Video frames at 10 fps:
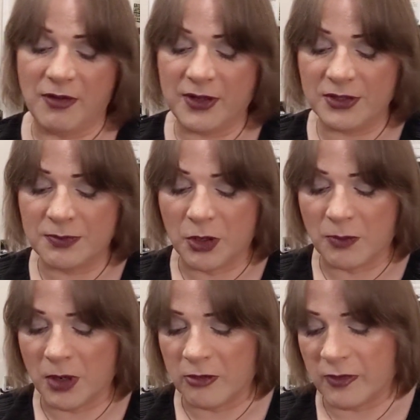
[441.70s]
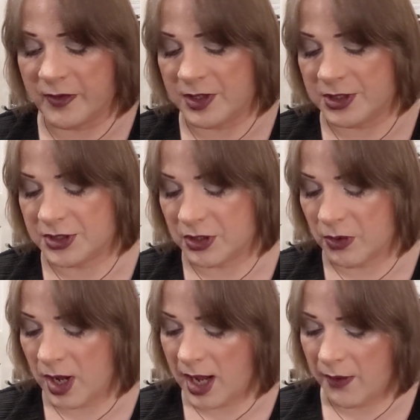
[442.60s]
reveals more and more of each issue
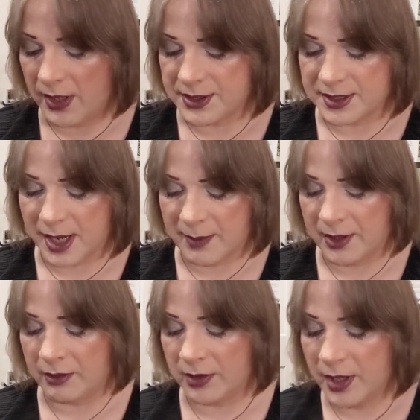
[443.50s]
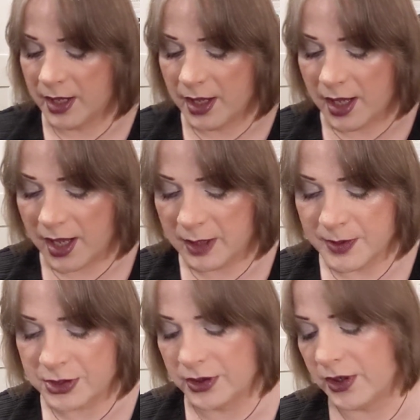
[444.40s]
how this is happening. And
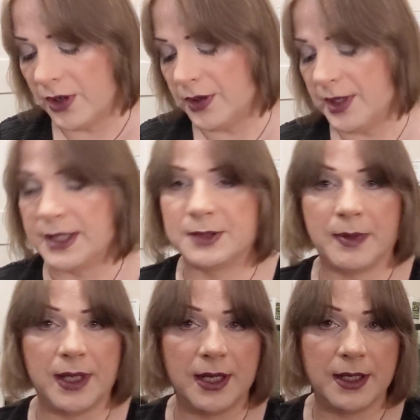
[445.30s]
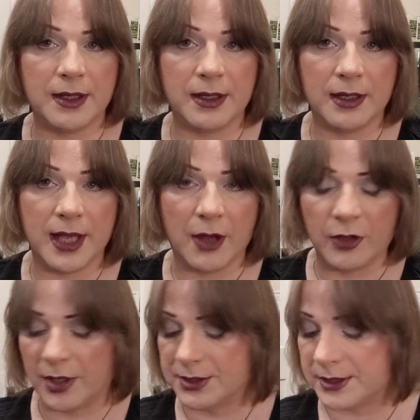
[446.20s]
Commissioner Gordon has been held
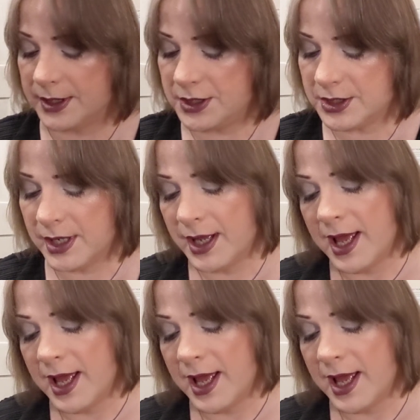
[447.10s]
hostage.